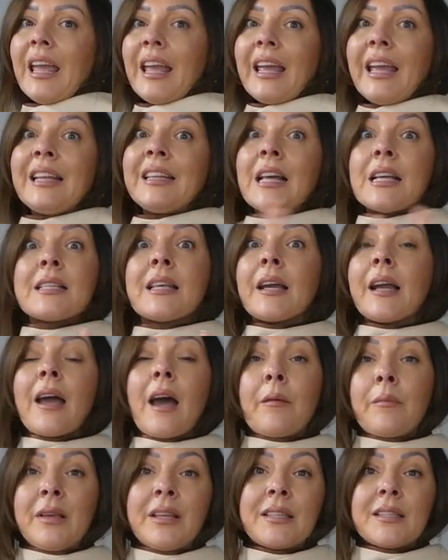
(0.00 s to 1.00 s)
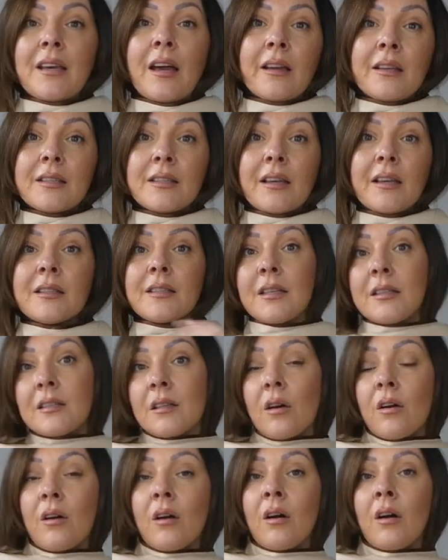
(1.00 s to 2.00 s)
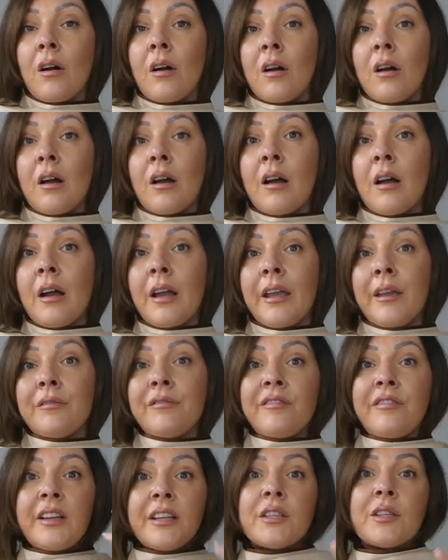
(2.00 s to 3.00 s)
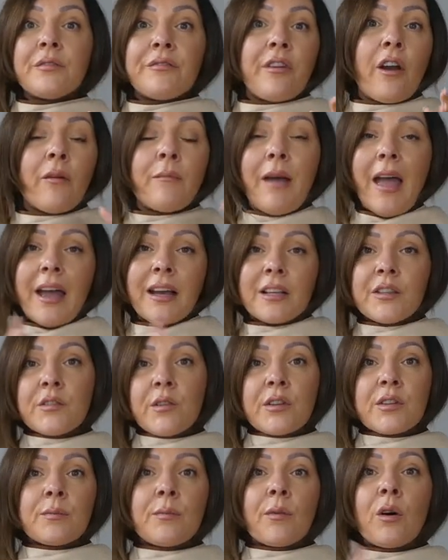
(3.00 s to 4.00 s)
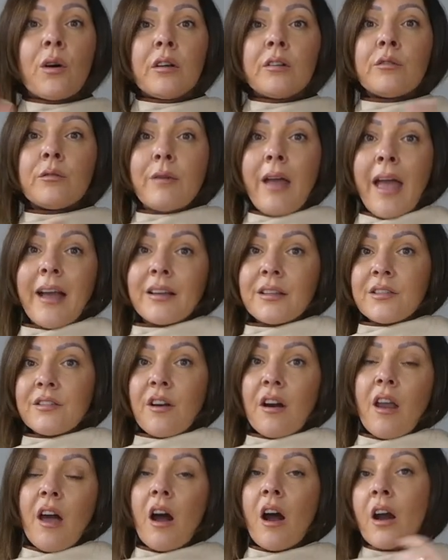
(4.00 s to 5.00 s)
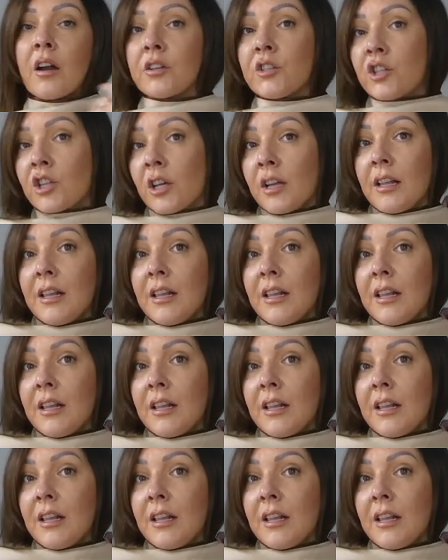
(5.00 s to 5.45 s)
it doesn't come in sizes, so it fits from extra small to extra large.